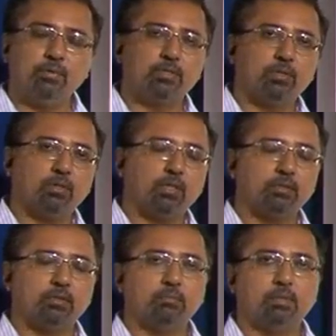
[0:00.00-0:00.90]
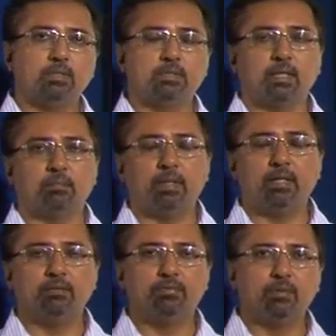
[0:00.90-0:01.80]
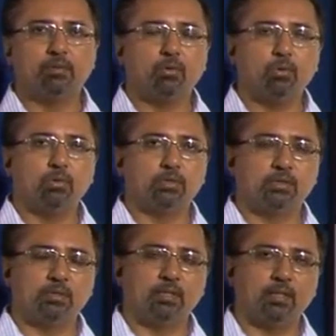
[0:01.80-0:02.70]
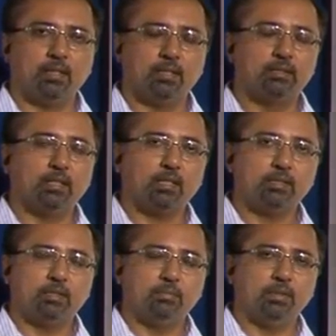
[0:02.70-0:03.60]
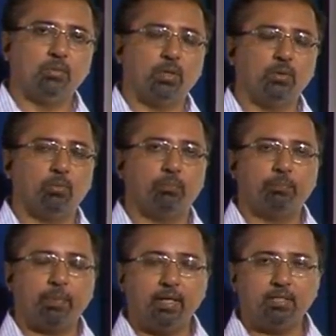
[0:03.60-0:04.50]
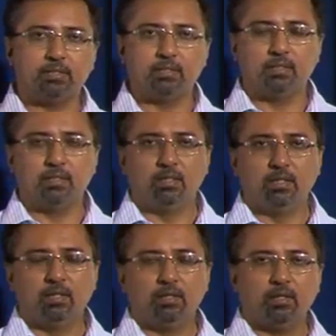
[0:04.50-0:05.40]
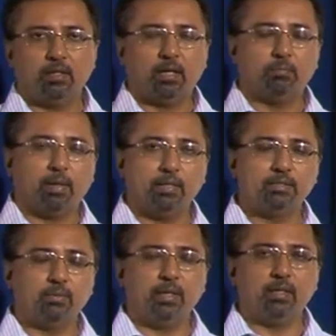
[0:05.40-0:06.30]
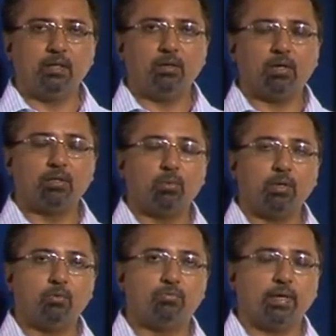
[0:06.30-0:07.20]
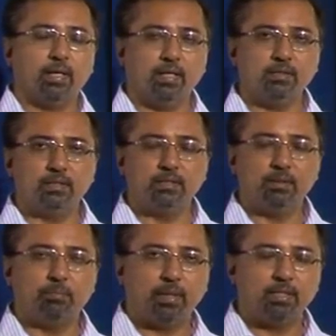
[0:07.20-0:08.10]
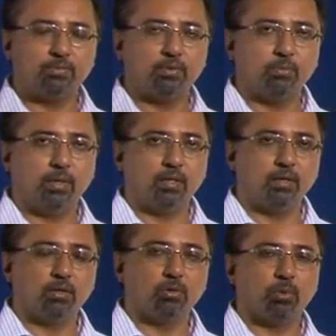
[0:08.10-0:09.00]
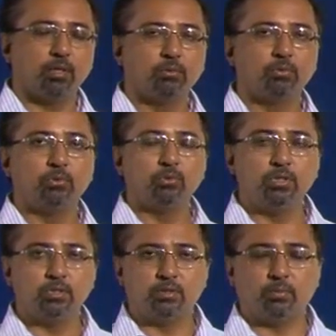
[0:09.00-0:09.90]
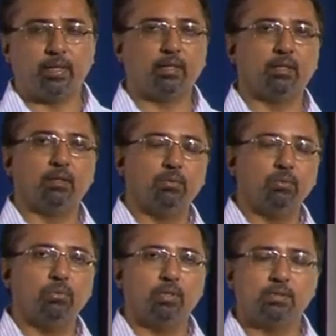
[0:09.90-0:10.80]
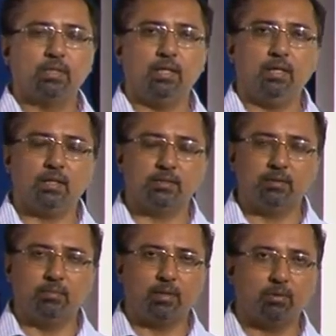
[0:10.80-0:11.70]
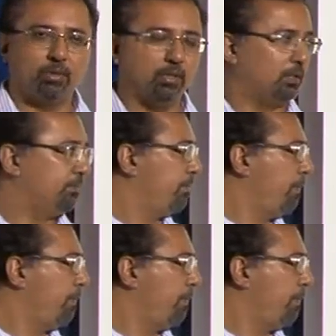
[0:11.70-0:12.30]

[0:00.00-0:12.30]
we saw, customers can play different roles. Is the customer the one who pays and buys the vehicle, or the one who finances and pays for the vehicle, or the one who uses the vehicle? Who is the key customer out here?